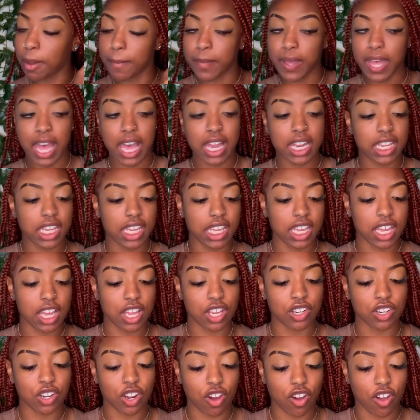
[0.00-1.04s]
palette.
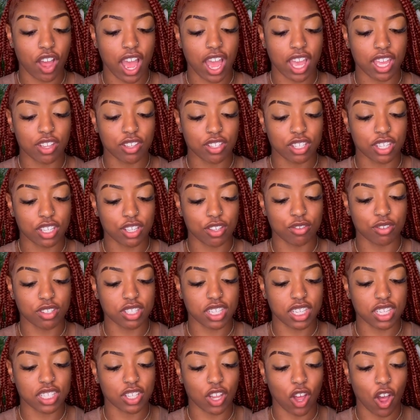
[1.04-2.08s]
Y'all know I used to use
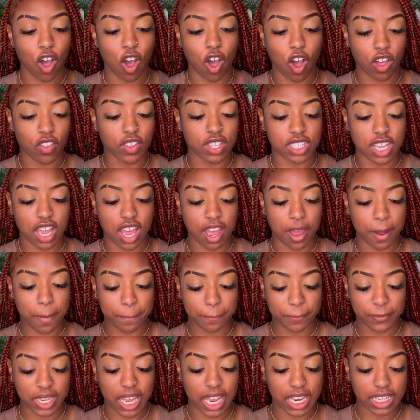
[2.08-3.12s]
this all the
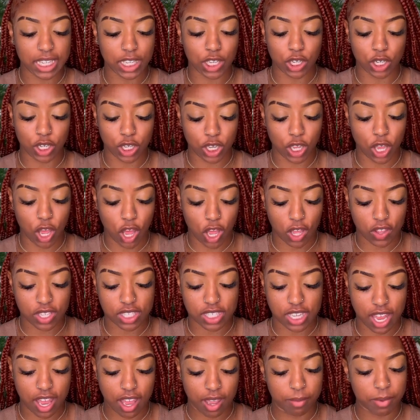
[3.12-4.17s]
time, like literally all the
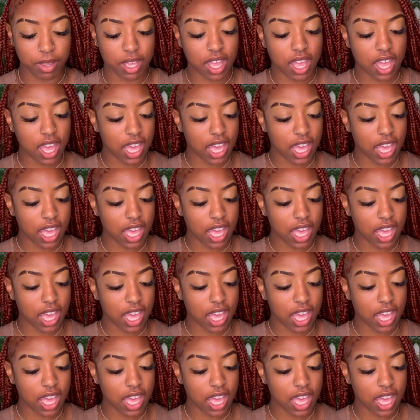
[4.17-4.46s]
time.